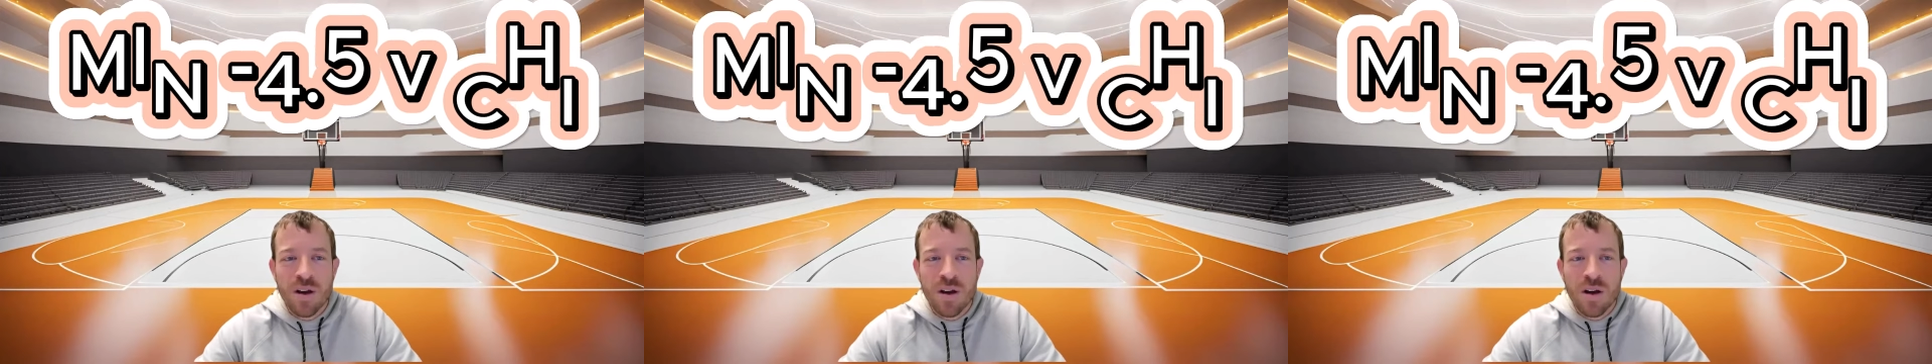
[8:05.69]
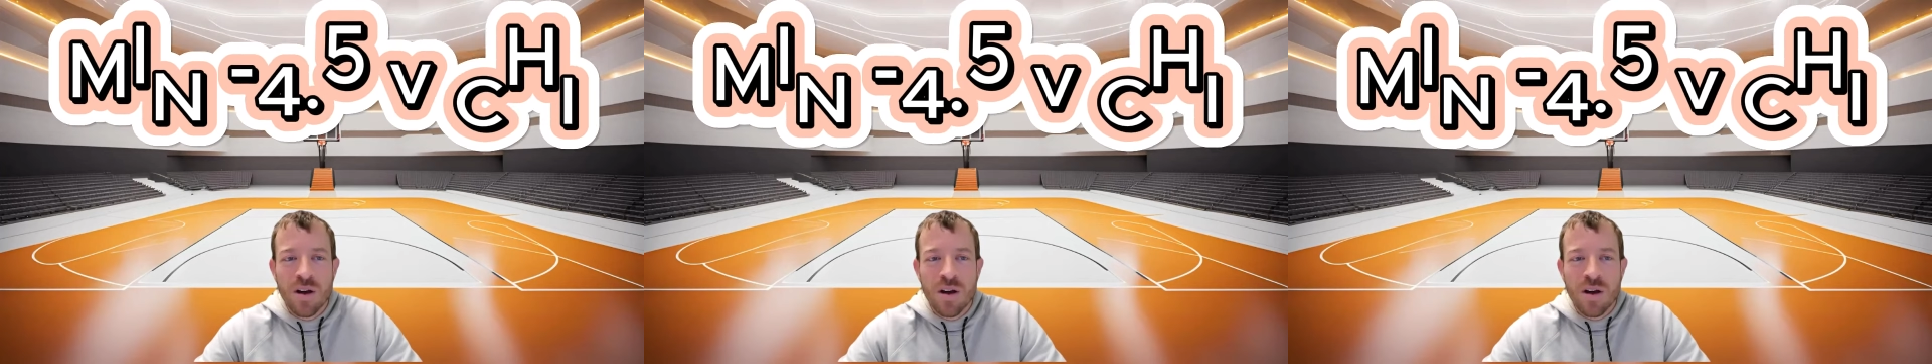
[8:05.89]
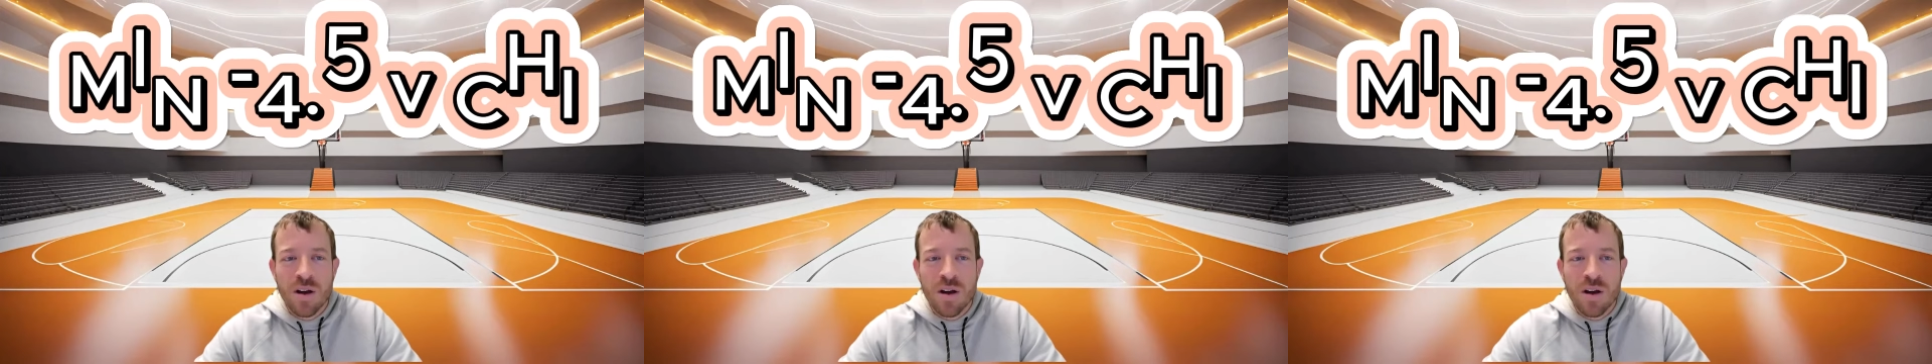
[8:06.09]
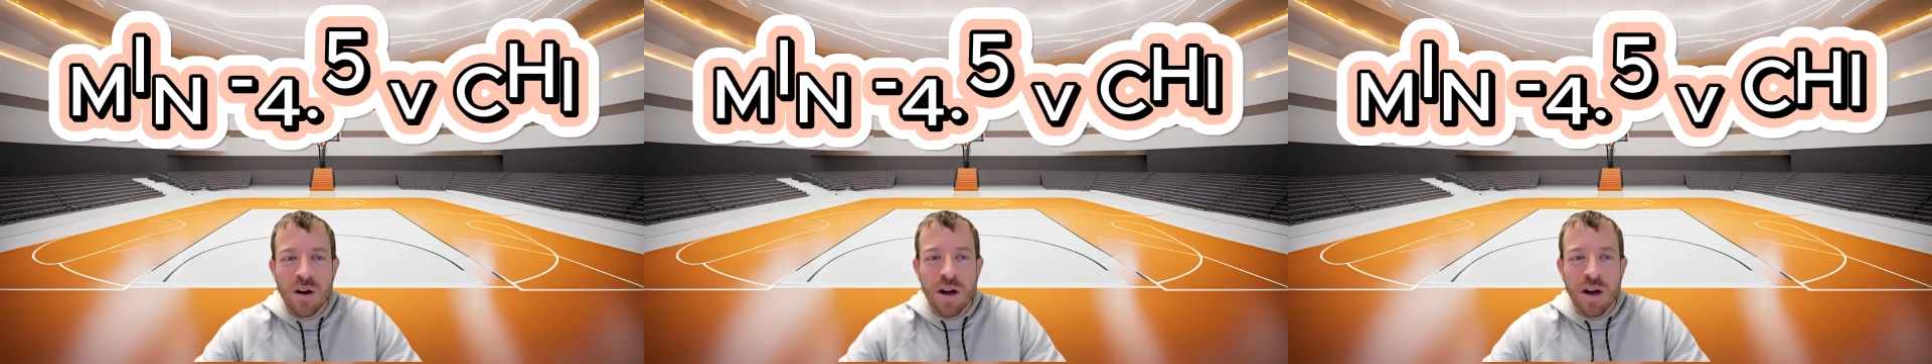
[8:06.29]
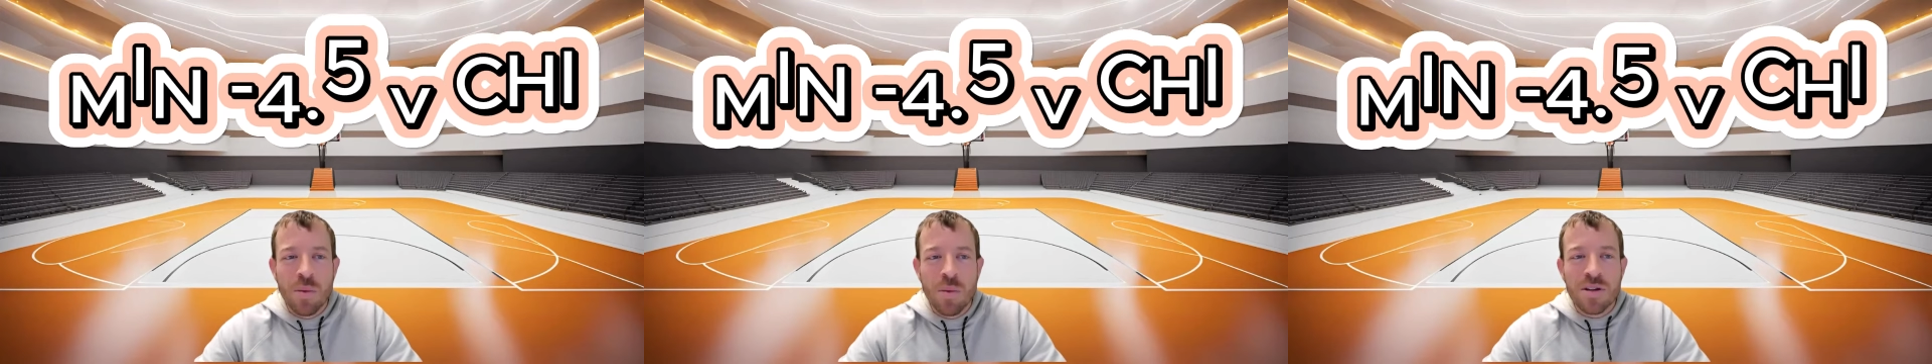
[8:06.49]
All right, now we're
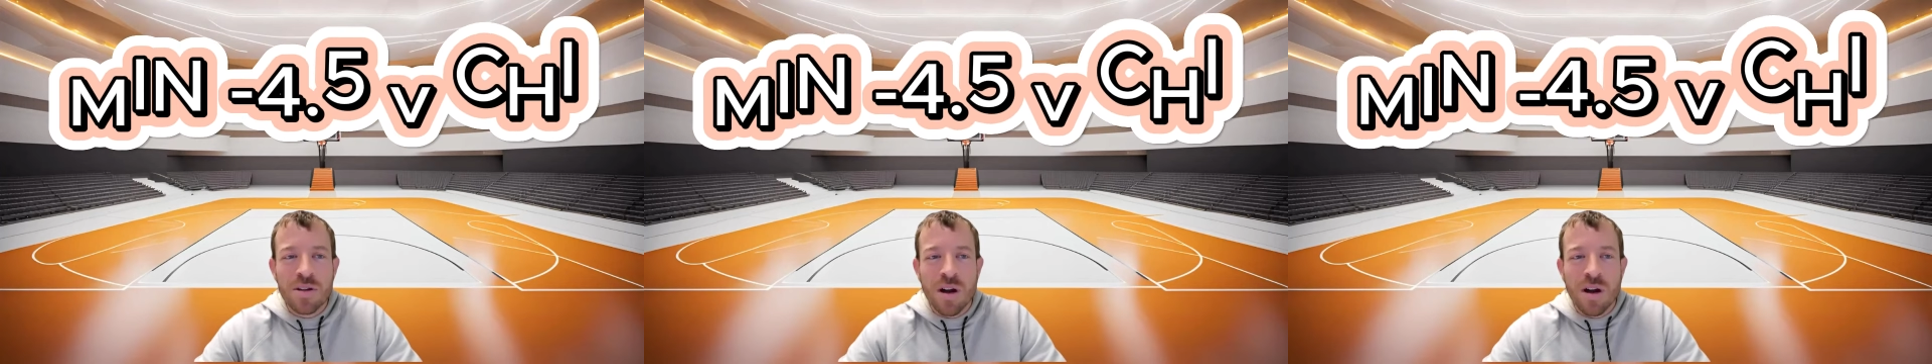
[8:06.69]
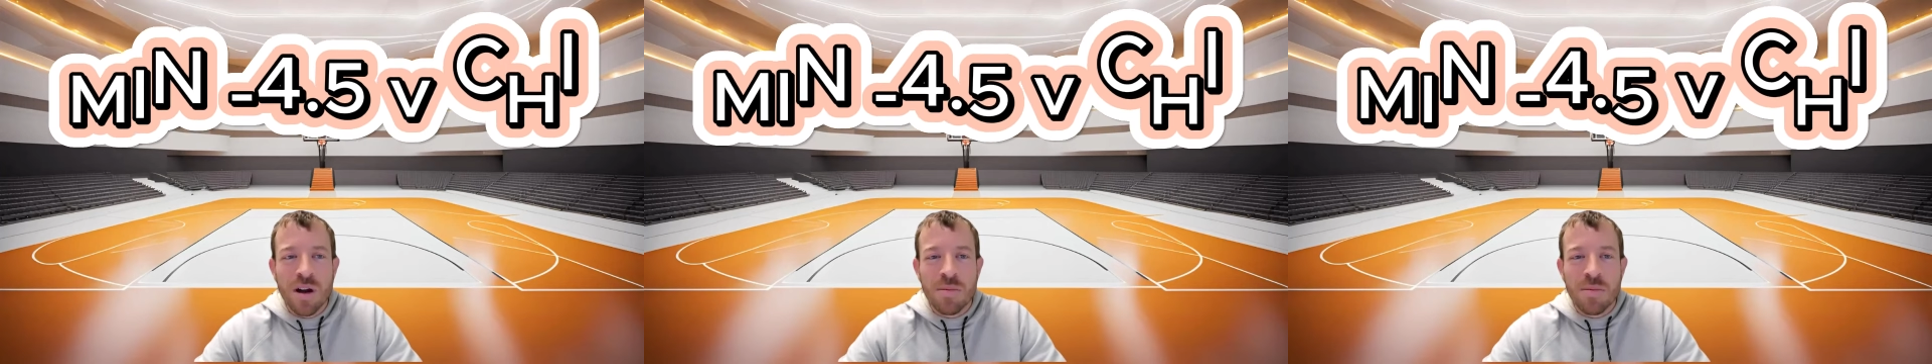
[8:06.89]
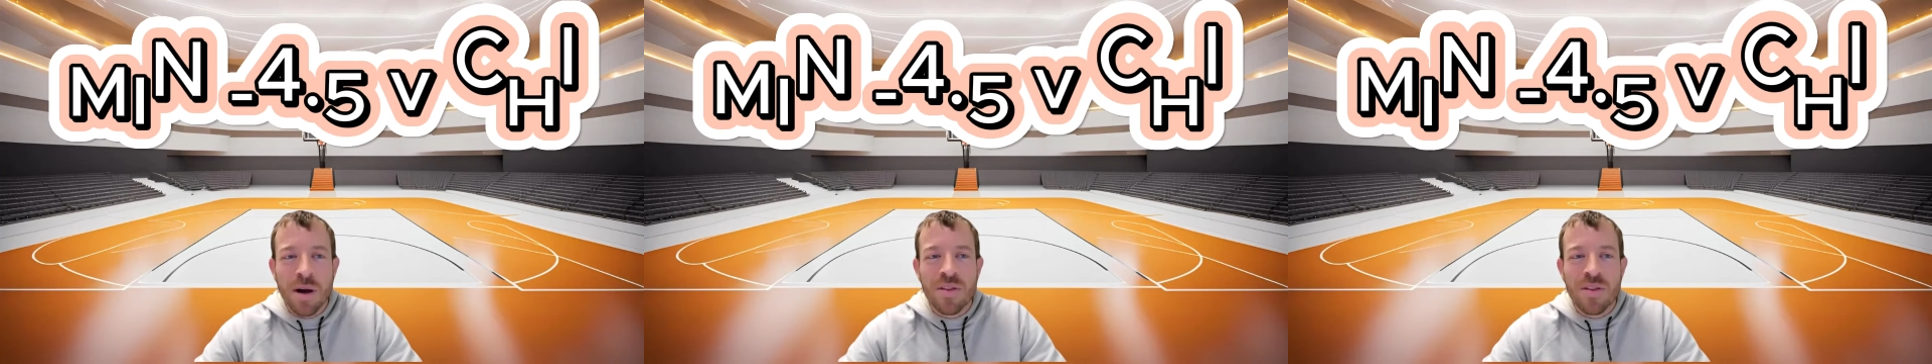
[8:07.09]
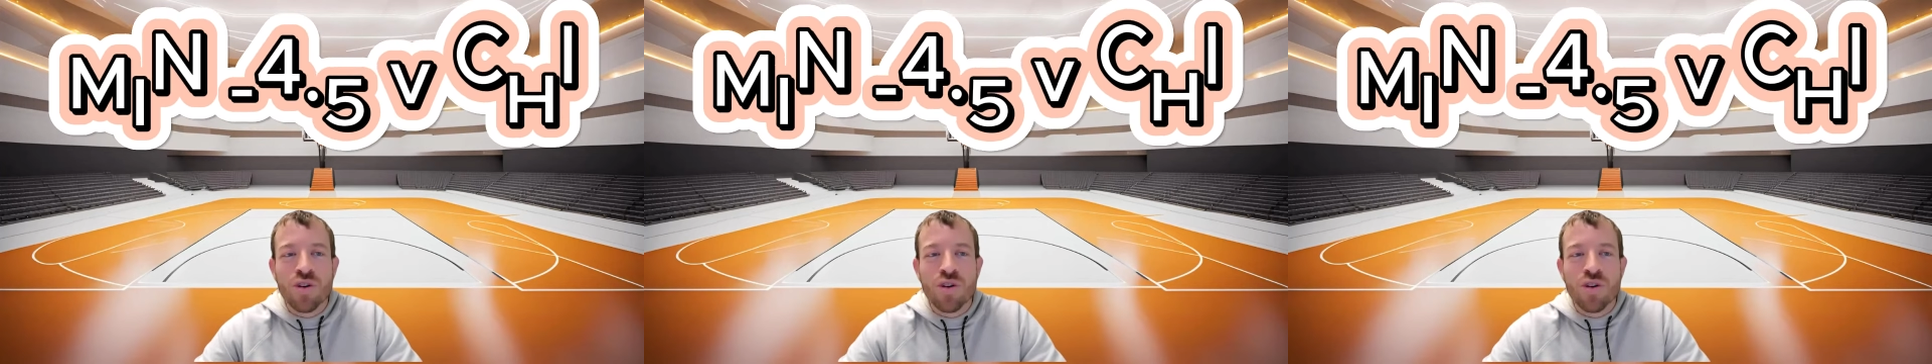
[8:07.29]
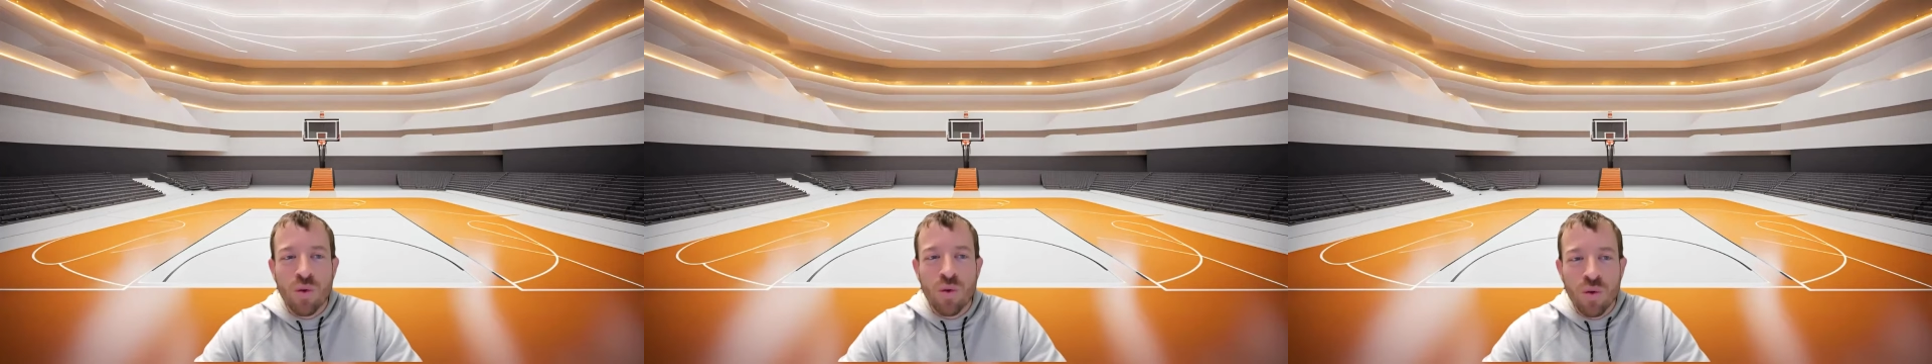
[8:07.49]
going to talk about the
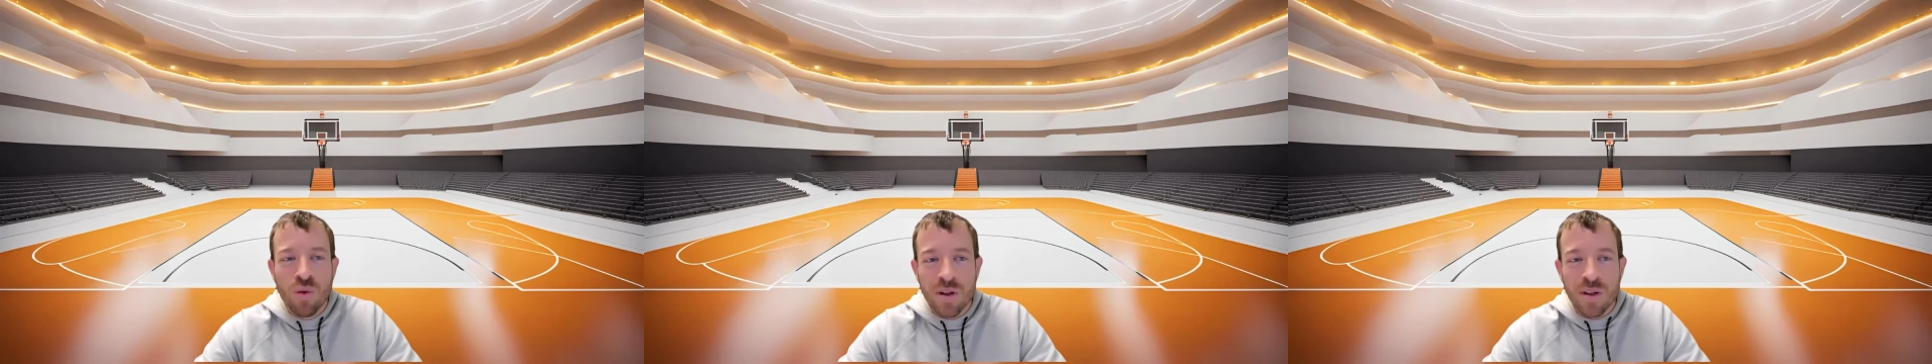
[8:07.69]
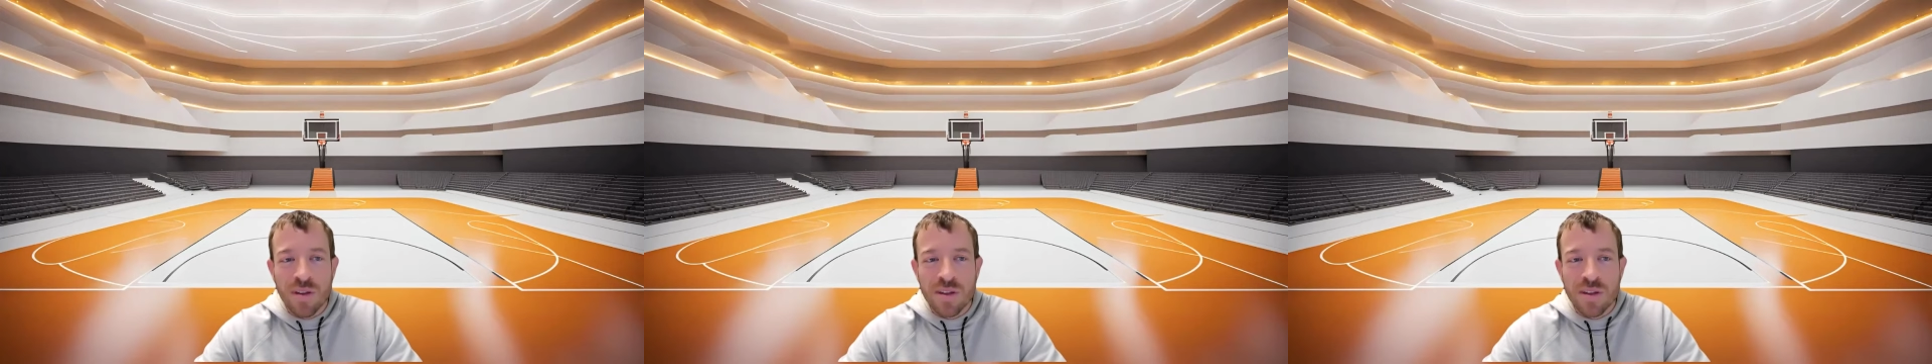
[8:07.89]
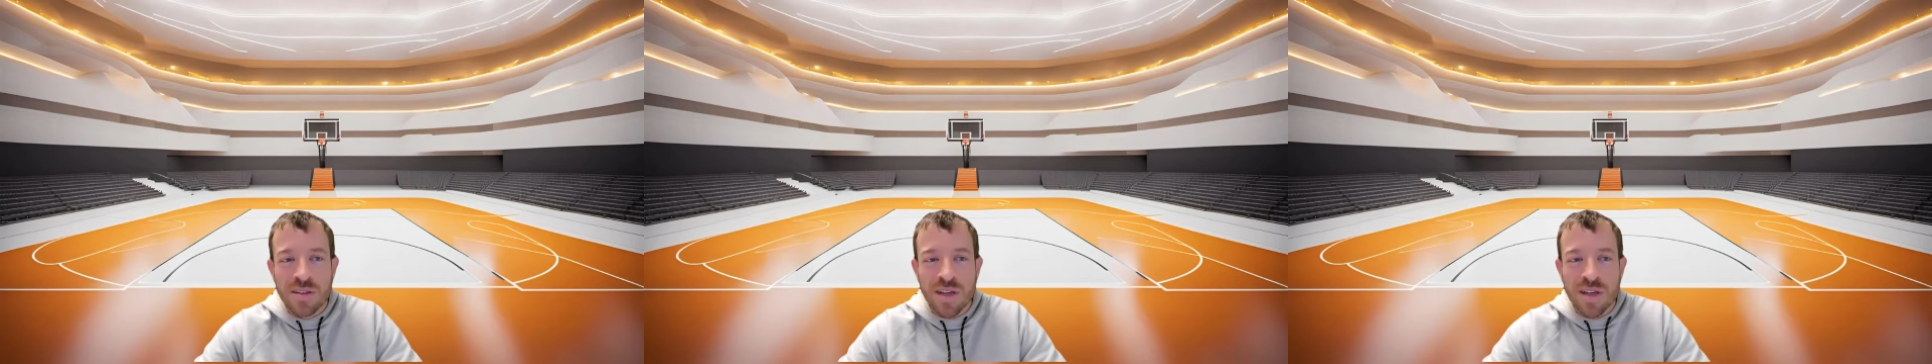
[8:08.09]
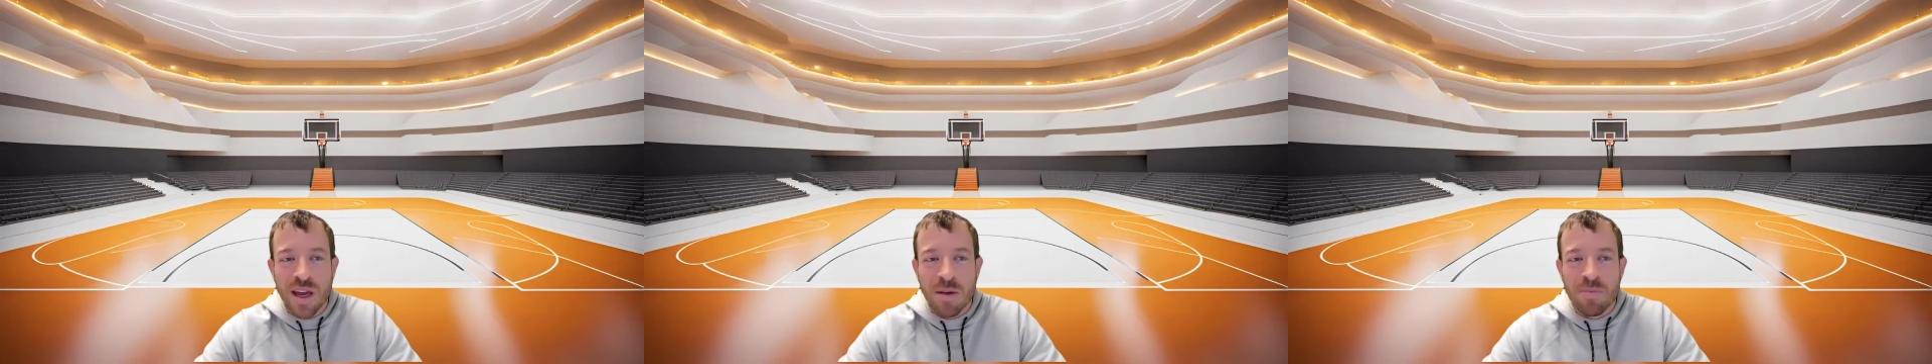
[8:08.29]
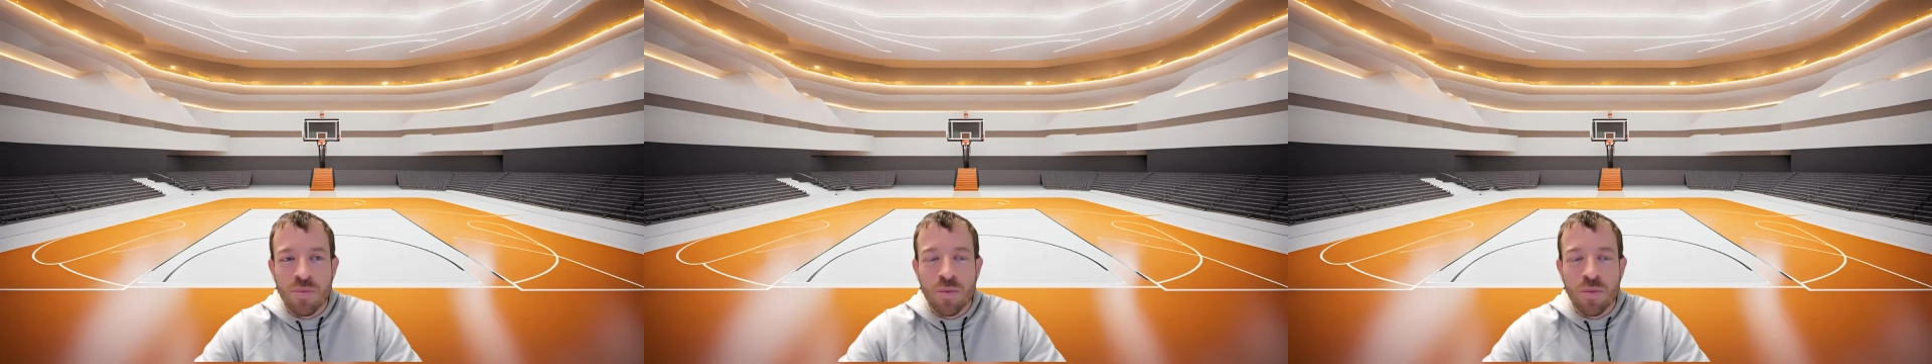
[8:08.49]
total in this game,